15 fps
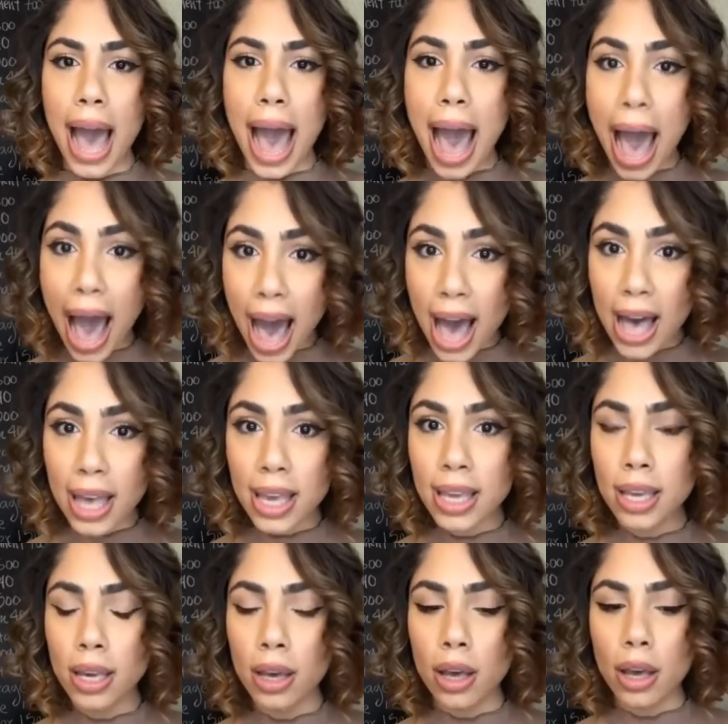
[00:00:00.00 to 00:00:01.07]
I
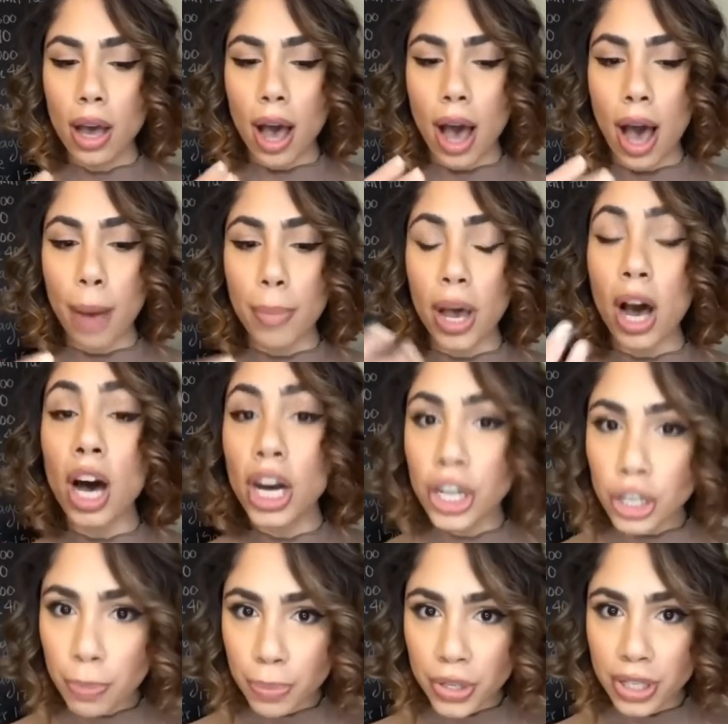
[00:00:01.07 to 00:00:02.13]
am
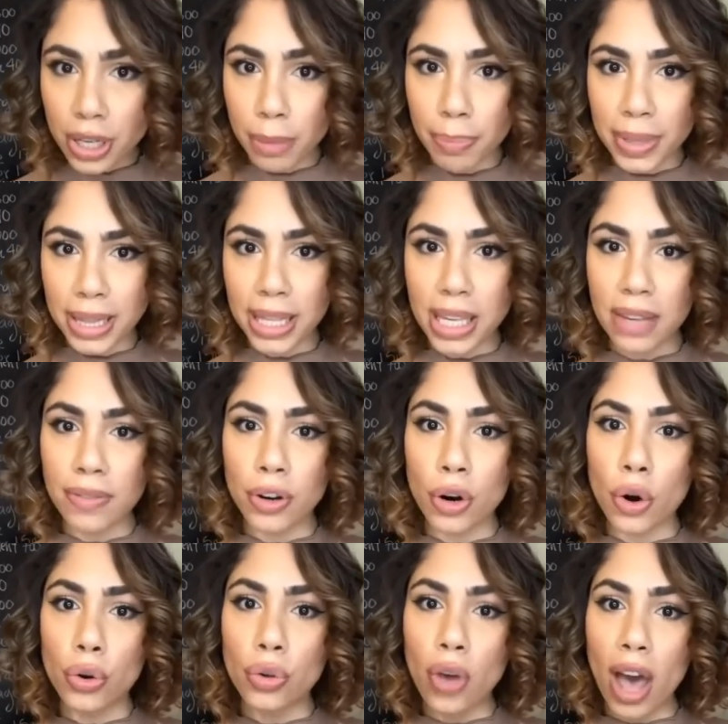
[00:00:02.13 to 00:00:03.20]
100% believer, or
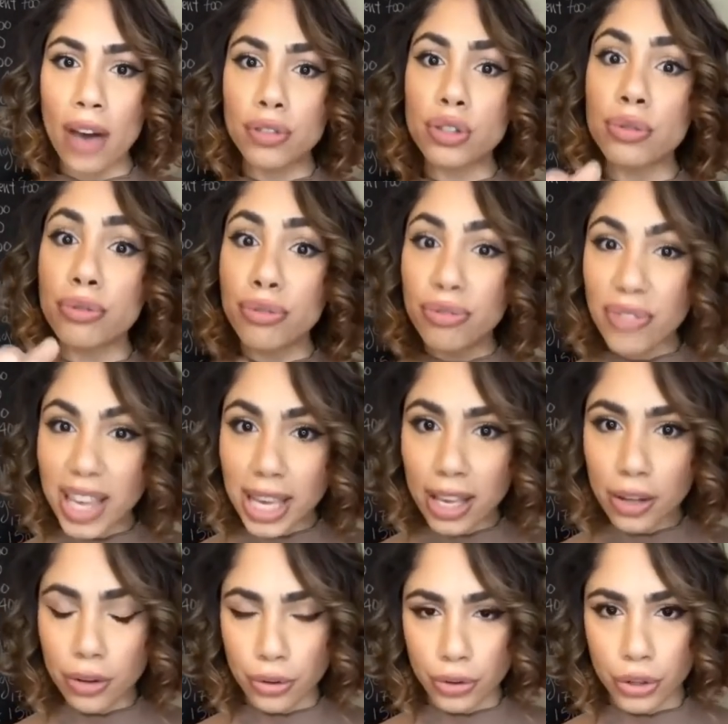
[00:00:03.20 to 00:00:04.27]
you have to
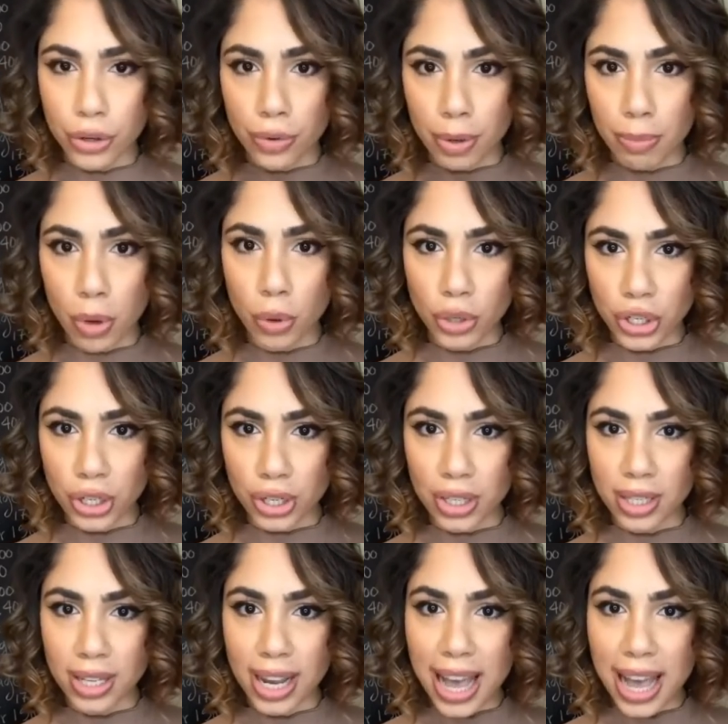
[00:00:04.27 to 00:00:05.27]
feel your emotions.